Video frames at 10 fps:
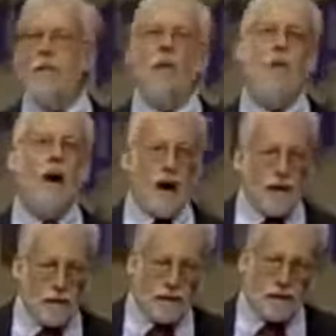He wrote
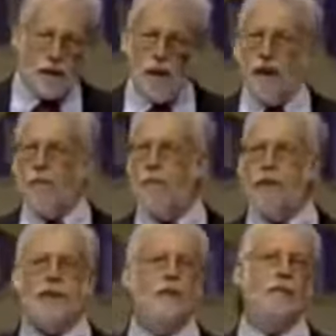hundreds of occult
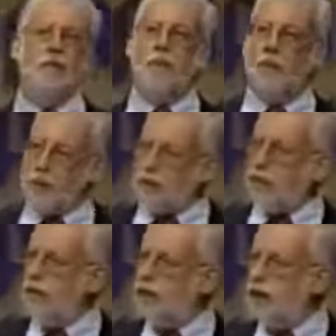books. He was a
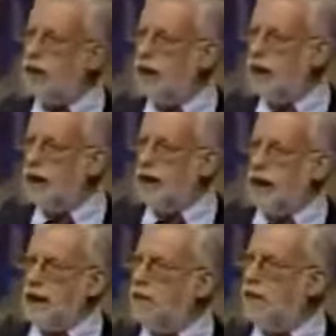Rosicrucian.
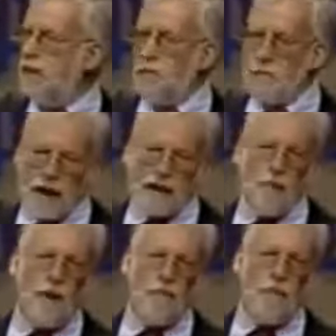He wrote the
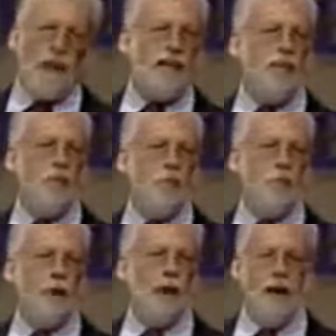monumental
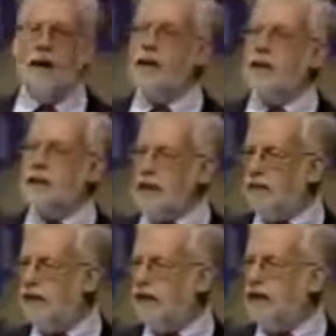masterwork, The
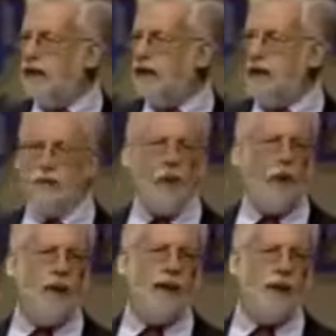Secret Teachings of
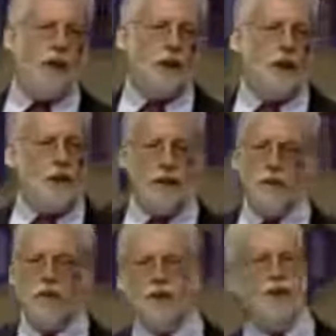All Ages and
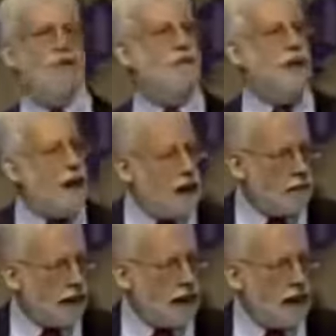Countries, which is
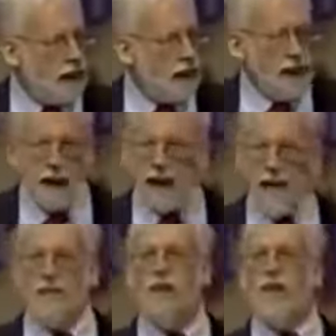invariably in
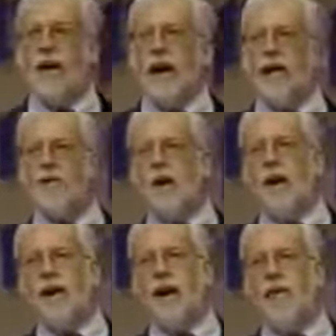every Scottish
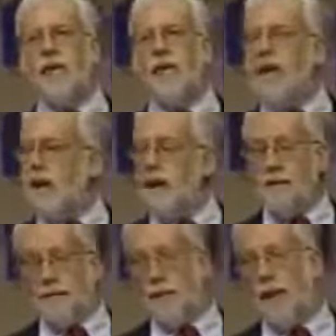Rite library that I've
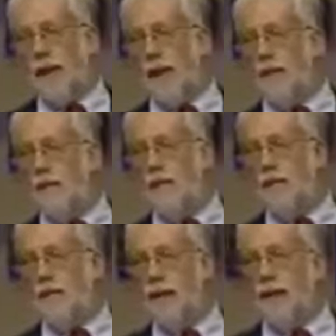ever been
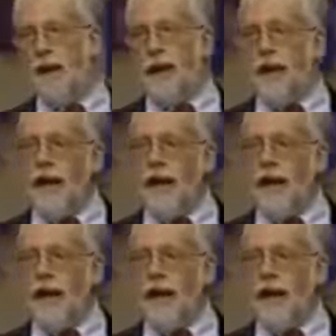in.